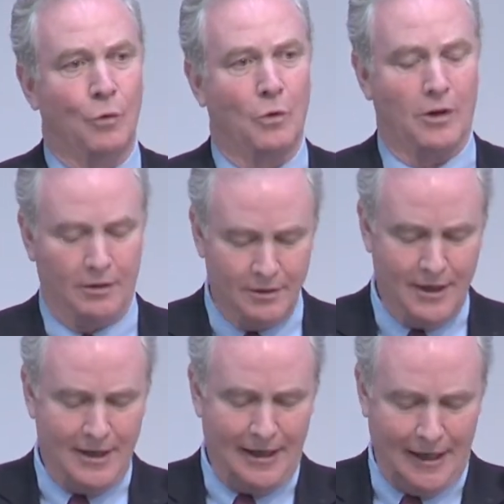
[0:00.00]
for
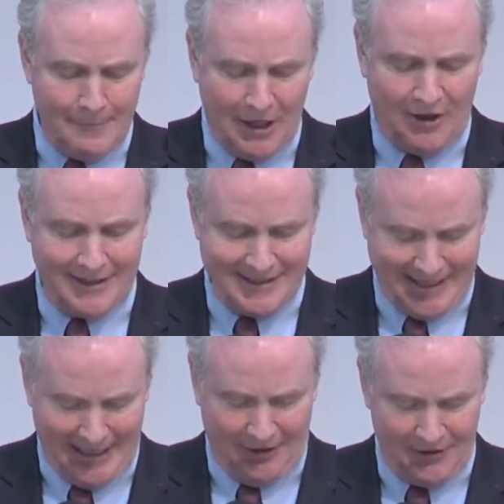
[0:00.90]

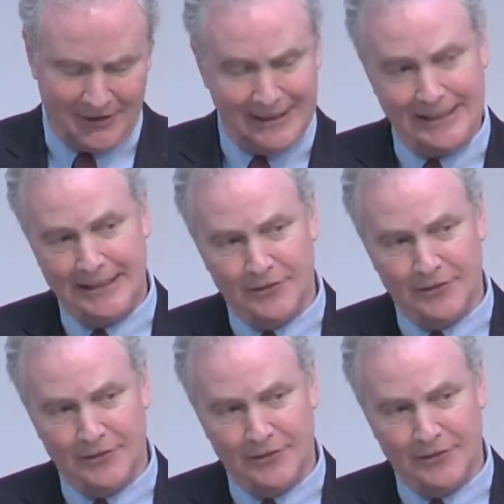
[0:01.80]
America's health.